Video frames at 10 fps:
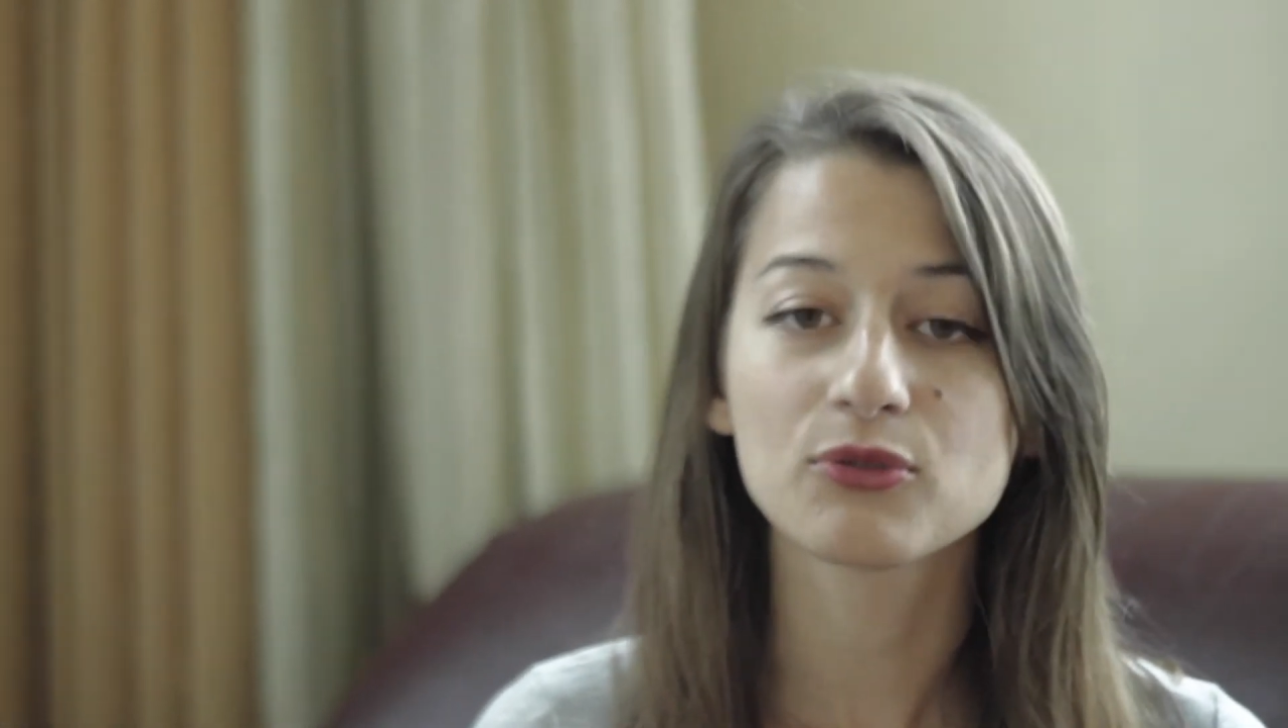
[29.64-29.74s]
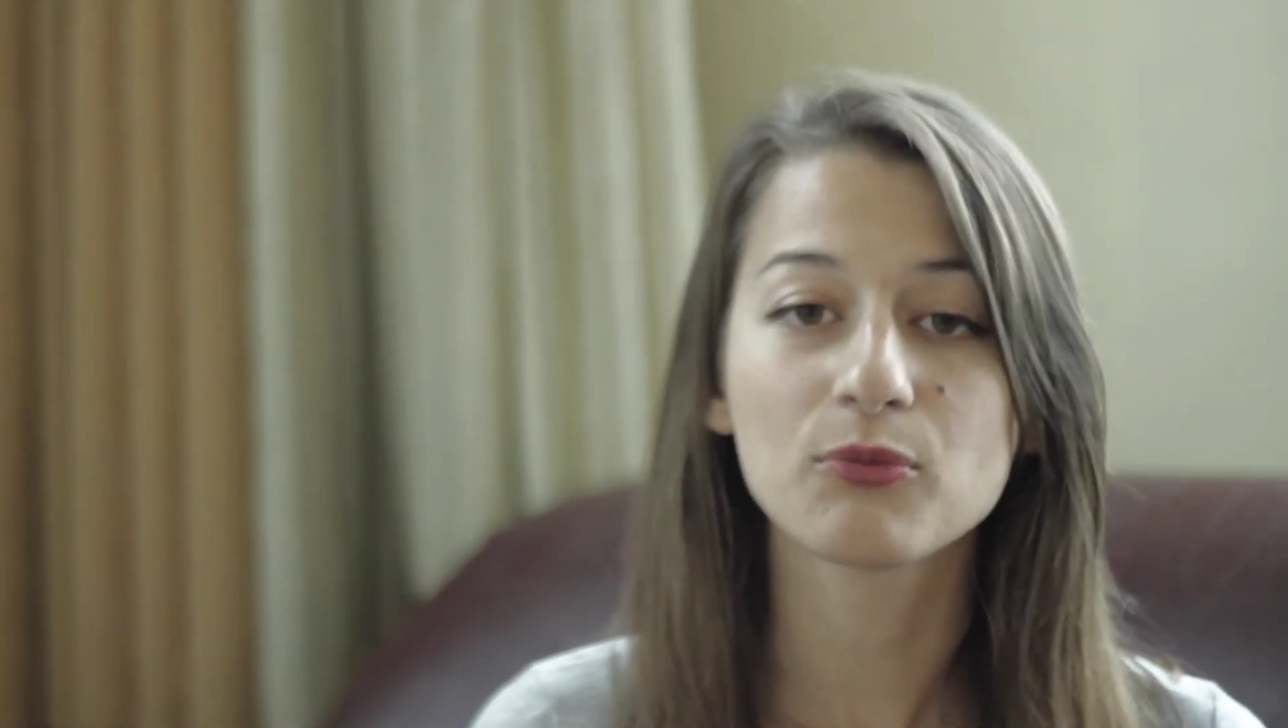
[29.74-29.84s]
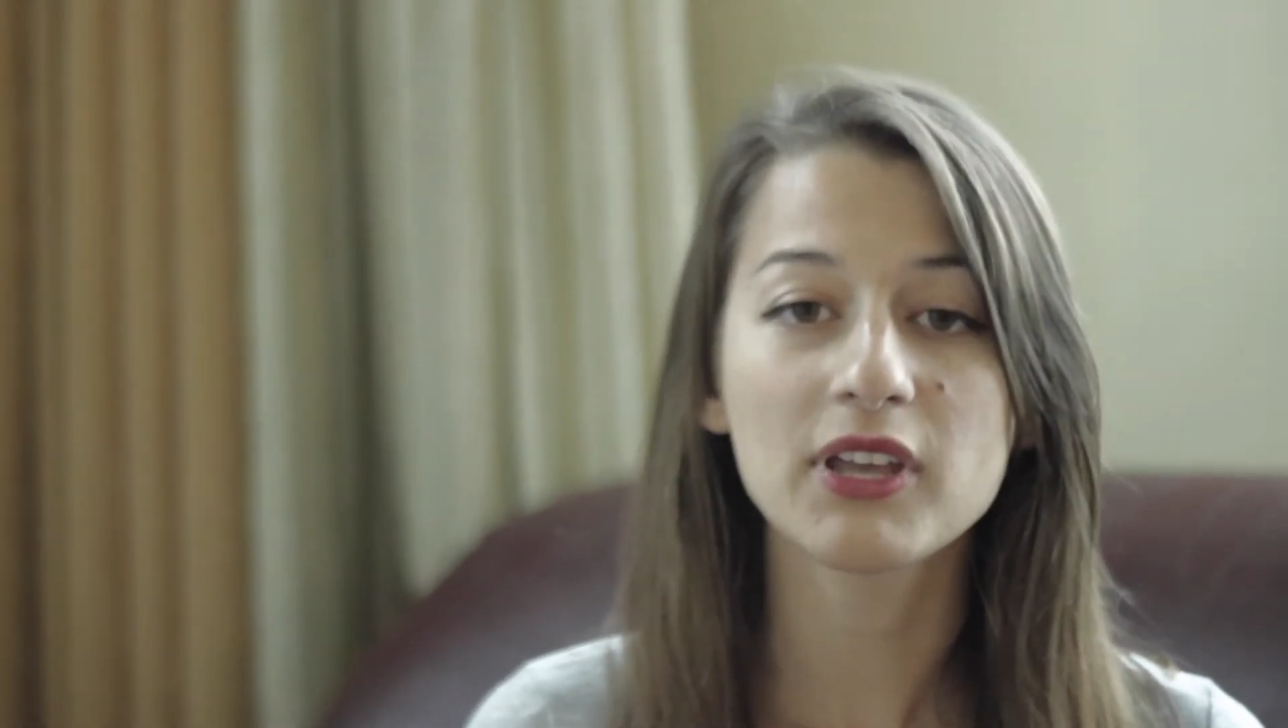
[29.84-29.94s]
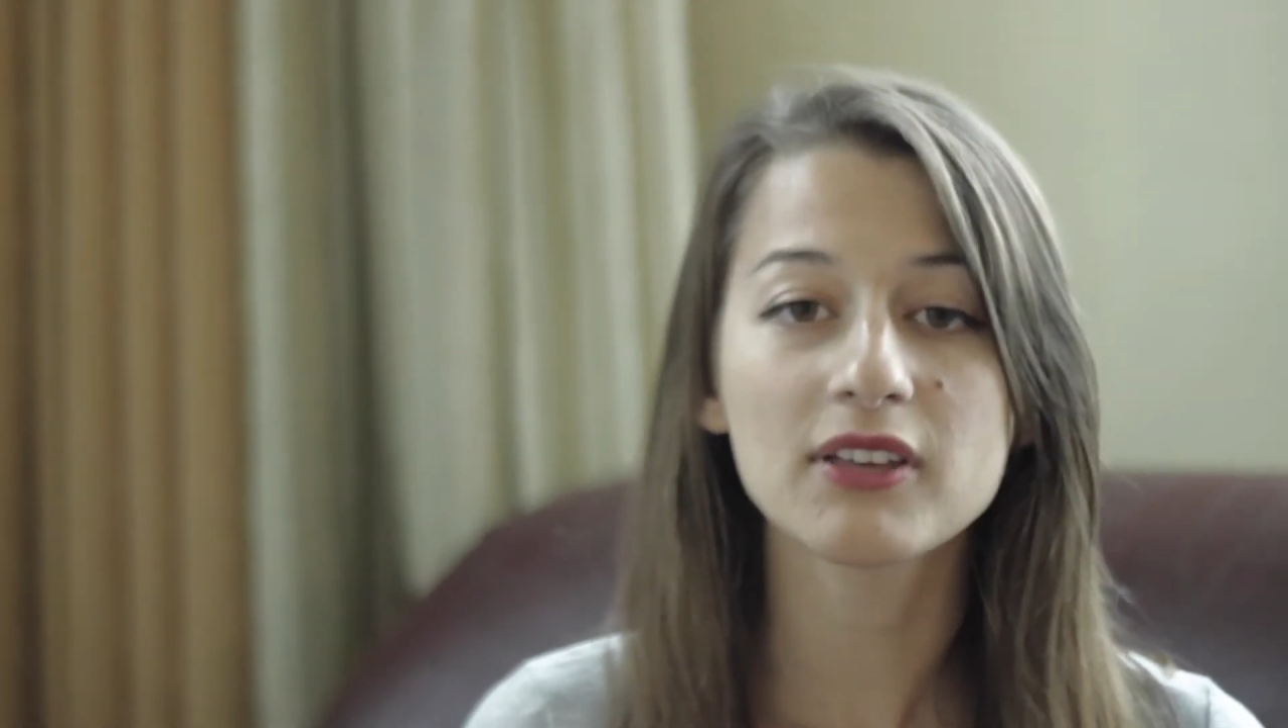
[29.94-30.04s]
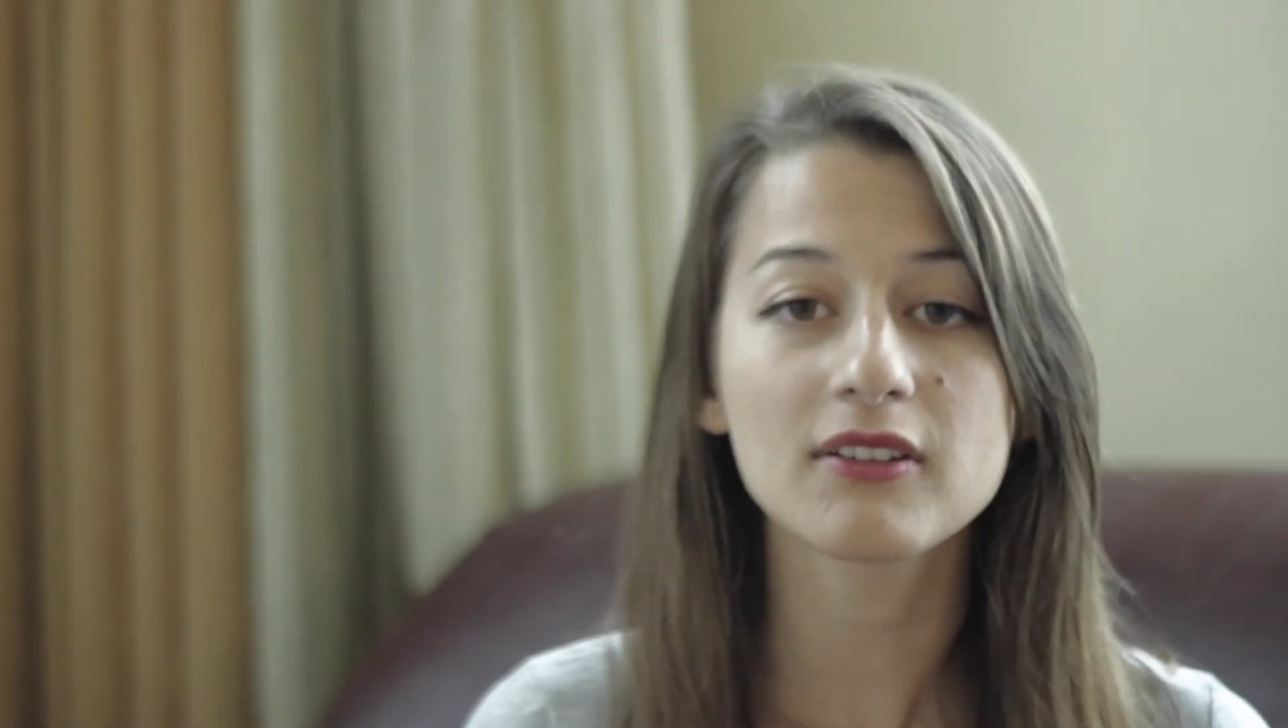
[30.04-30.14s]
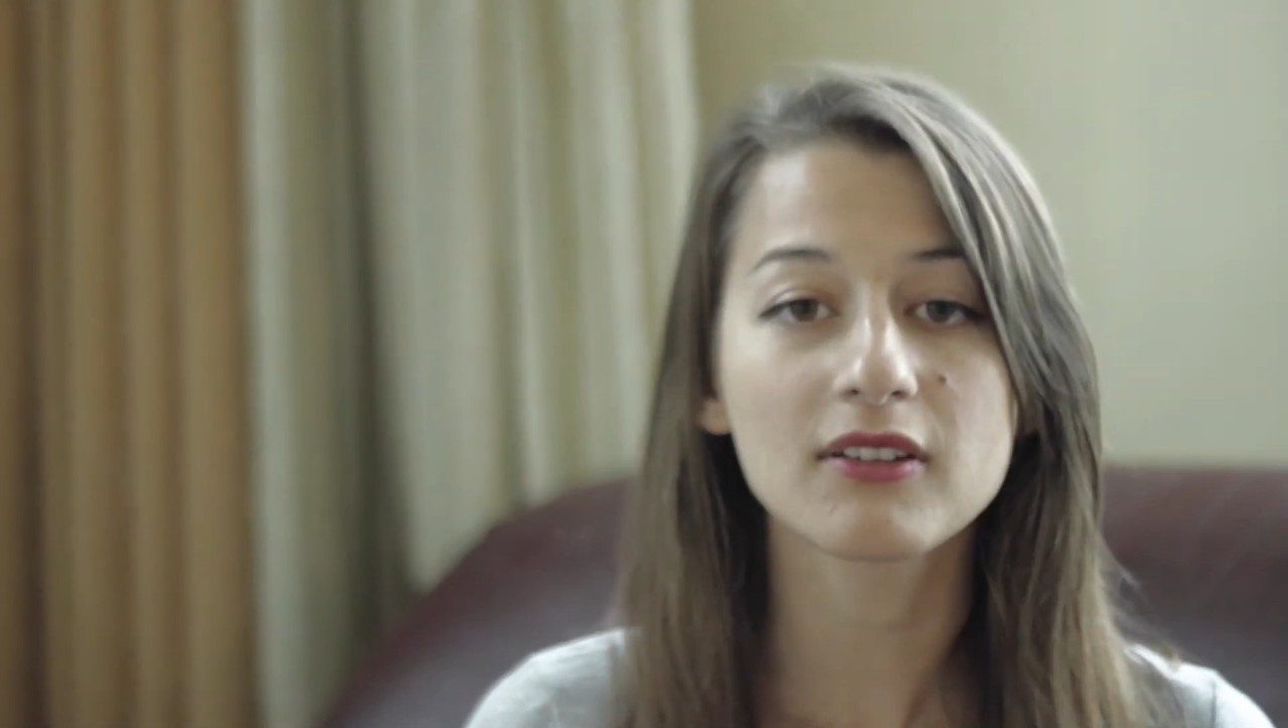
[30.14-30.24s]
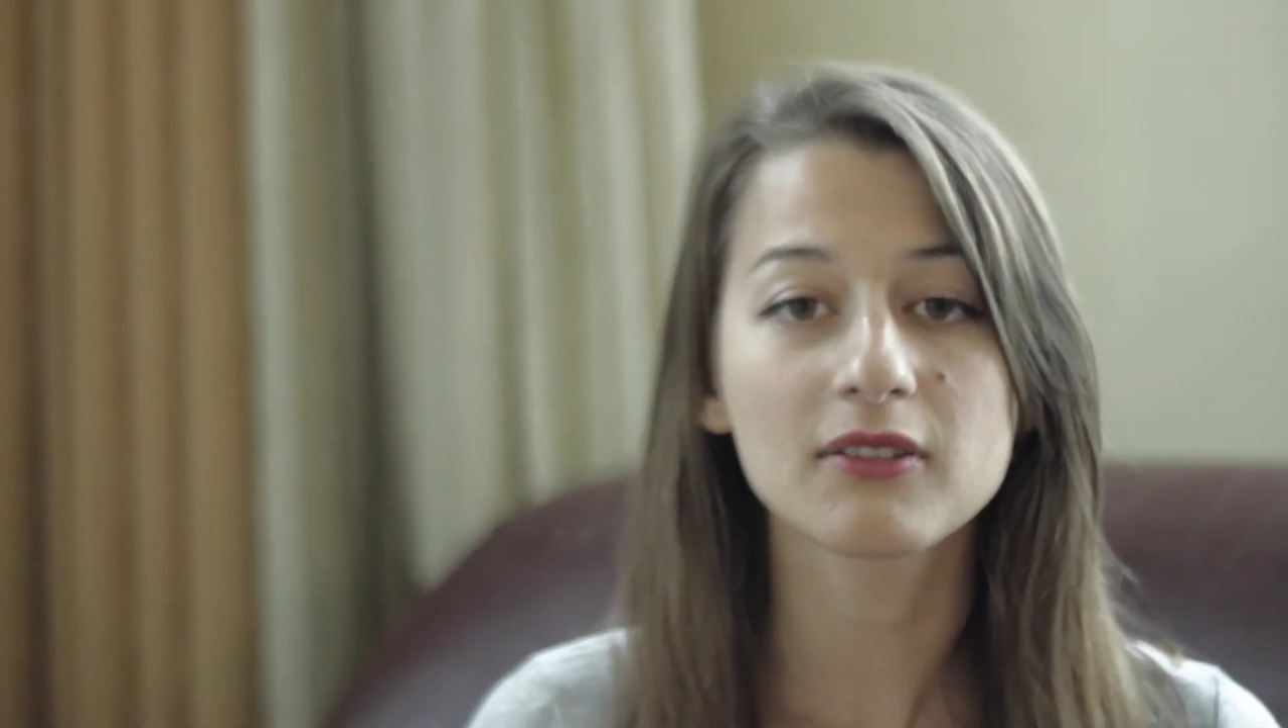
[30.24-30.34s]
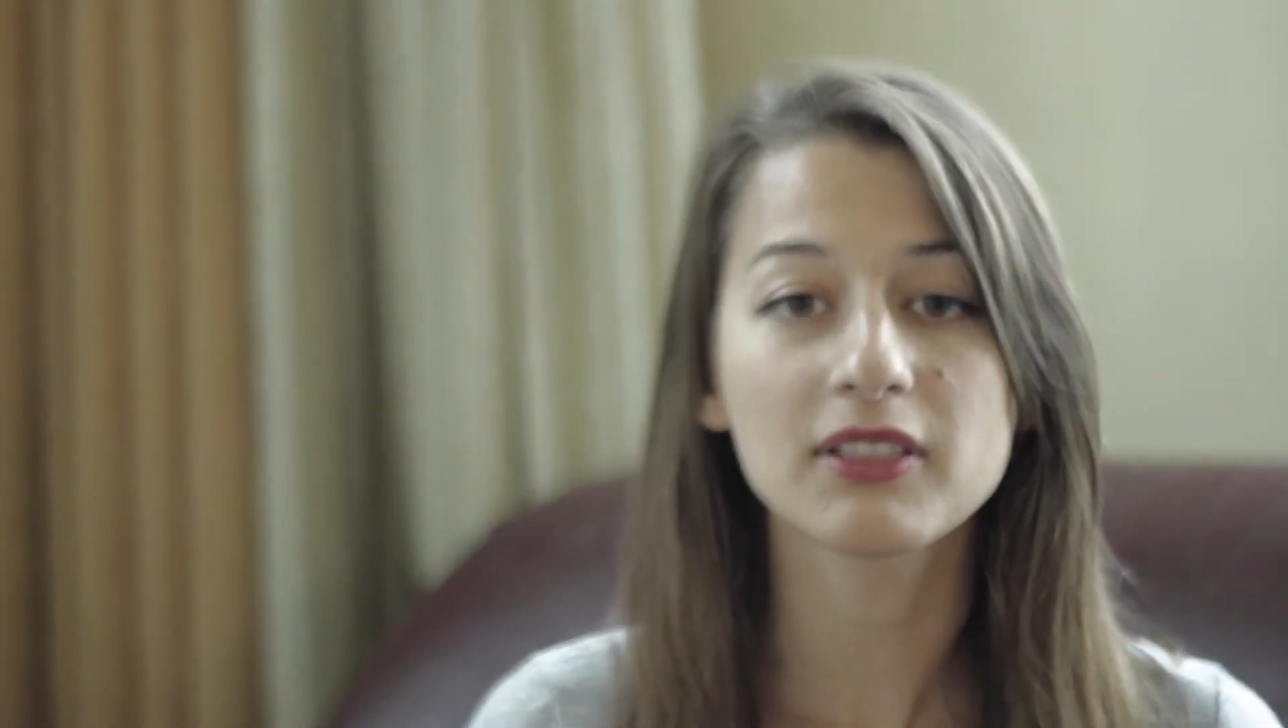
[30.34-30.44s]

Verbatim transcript: to make